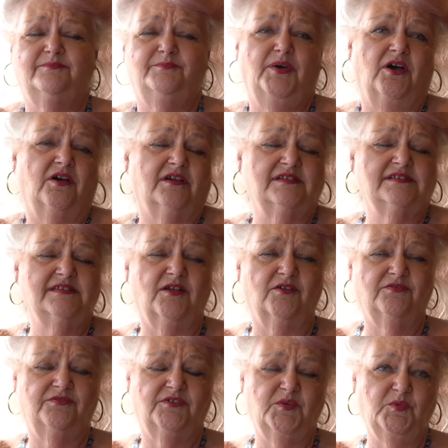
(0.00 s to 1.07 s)
park
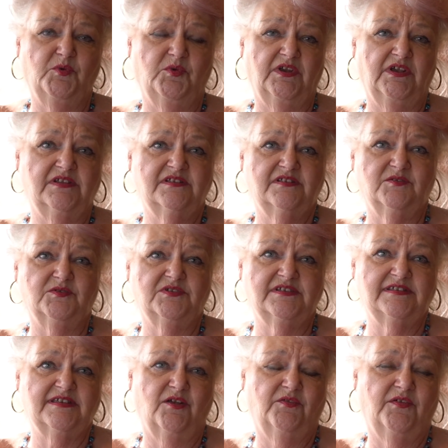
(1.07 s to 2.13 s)
herself for the morning and sort
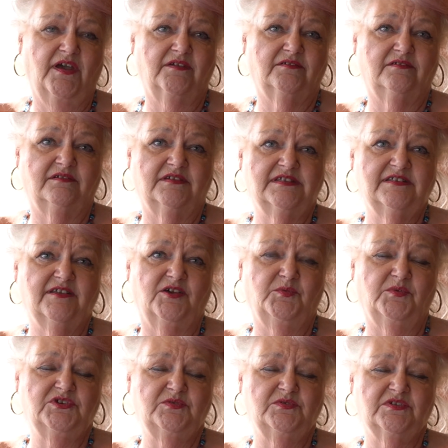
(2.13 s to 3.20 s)
herself out and decide
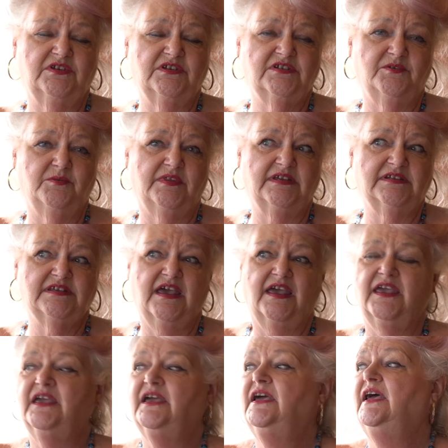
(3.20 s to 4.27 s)
what she was going to do with her
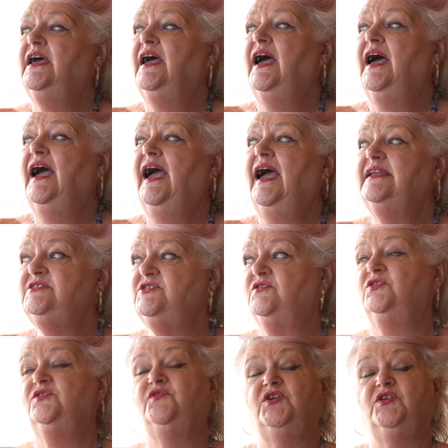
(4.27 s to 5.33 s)
day. And you
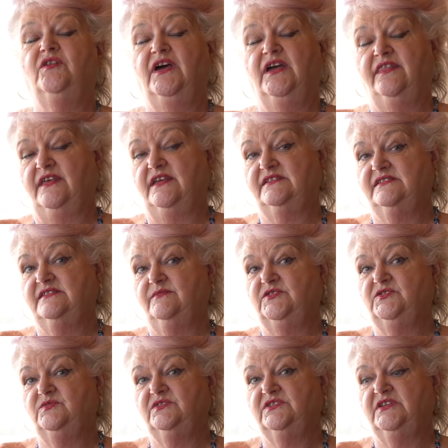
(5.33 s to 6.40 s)
got a view like this,
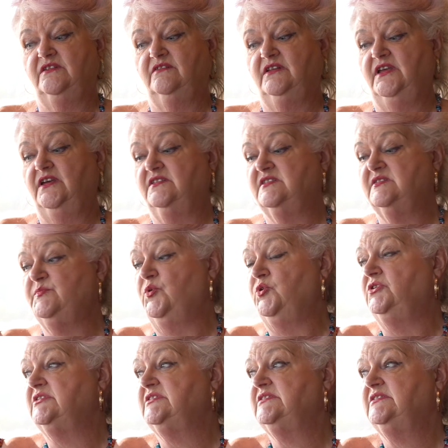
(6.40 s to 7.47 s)
which was totally
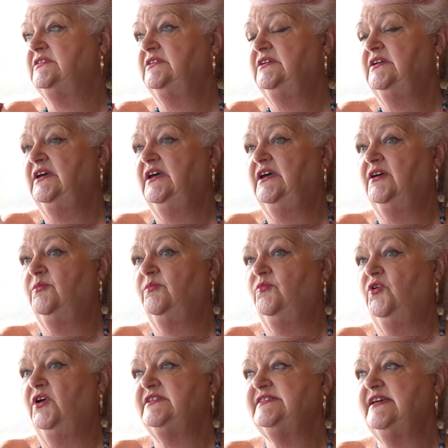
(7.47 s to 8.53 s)
unspoilt,
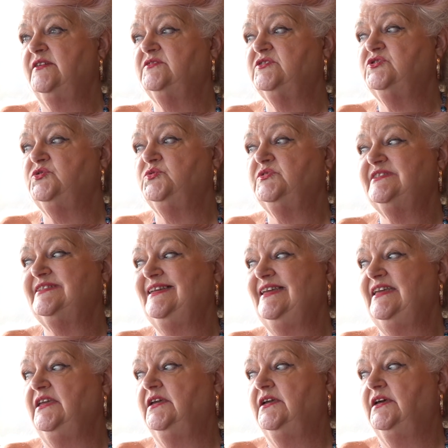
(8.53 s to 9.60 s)
right out to
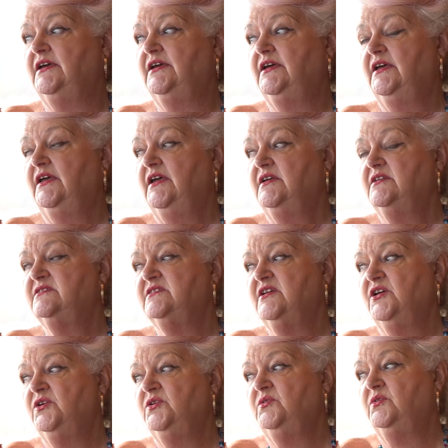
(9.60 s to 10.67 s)
sea.
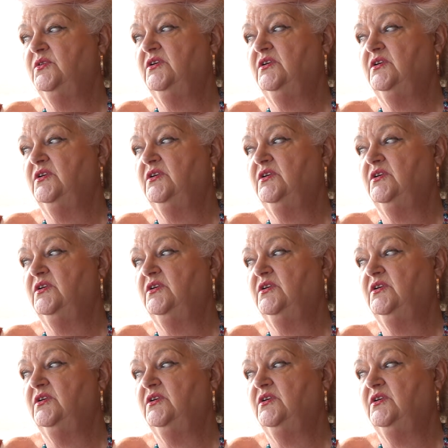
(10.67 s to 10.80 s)
So,